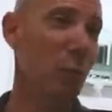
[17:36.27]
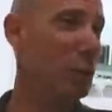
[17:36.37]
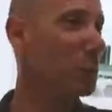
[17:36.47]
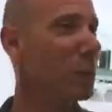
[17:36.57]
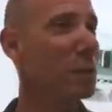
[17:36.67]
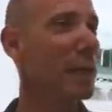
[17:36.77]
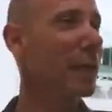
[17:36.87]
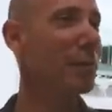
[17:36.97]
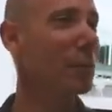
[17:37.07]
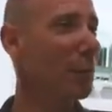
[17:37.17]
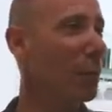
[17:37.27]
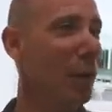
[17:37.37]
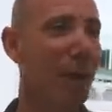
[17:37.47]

We'll just put a second floor